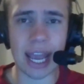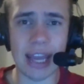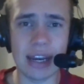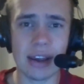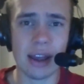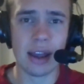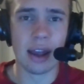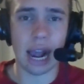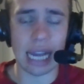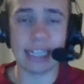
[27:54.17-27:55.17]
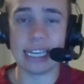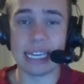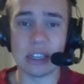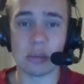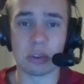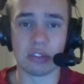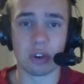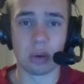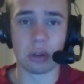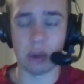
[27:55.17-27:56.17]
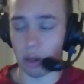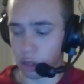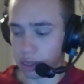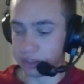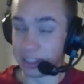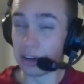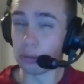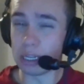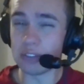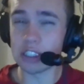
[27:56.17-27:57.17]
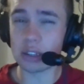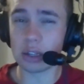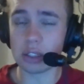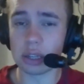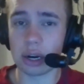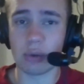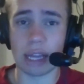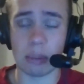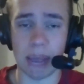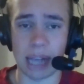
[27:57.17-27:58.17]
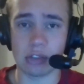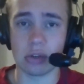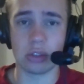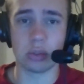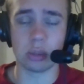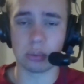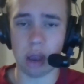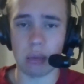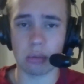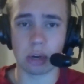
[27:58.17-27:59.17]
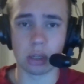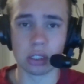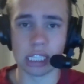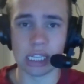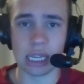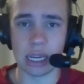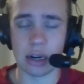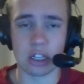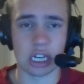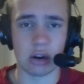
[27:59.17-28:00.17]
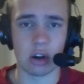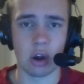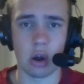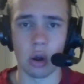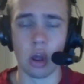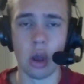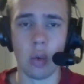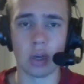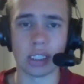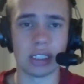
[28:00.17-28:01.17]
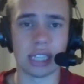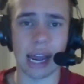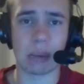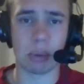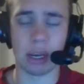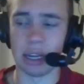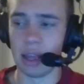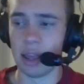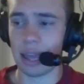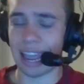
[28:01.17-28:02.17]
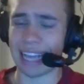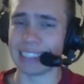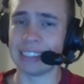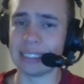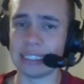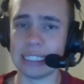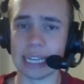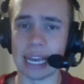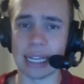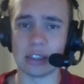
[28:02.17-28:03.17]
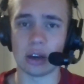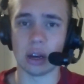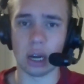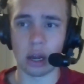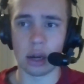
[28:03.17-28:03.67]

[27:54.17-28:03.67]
And I think he is performing well. Little bit of a slow start, right? The pass rush was a problem early in the year. Jaren Hall wasn't sacked, but as the season has gone